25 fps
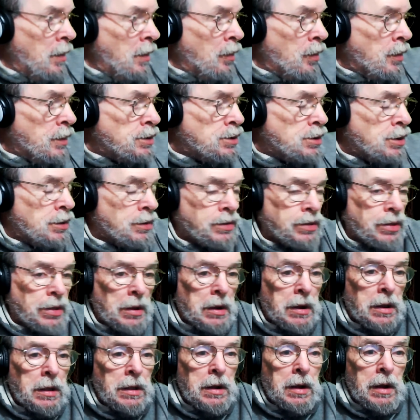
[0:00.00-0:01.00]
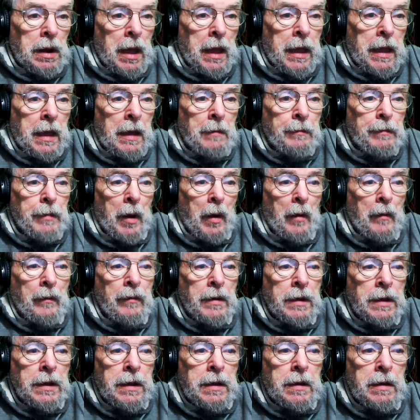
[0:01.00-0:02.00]
which is a little lamp
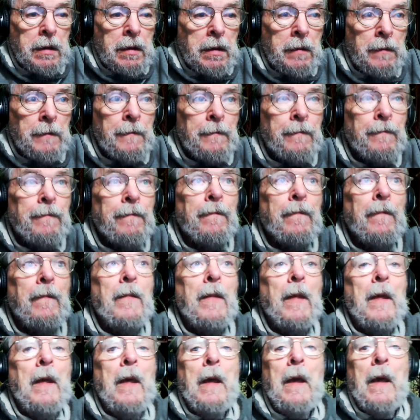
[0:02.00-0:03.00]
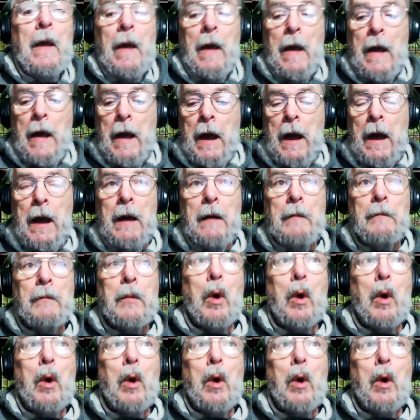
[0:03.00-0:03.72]
over here. I'm